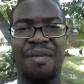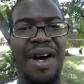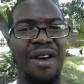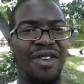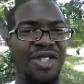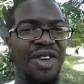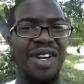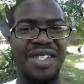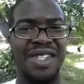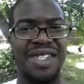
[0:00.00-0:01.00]
to buy her
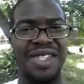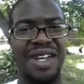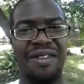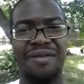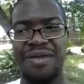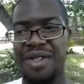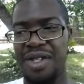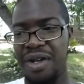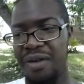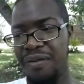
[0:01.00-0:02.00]
drugs and stuff.
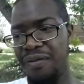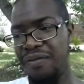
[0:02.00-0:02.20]
So,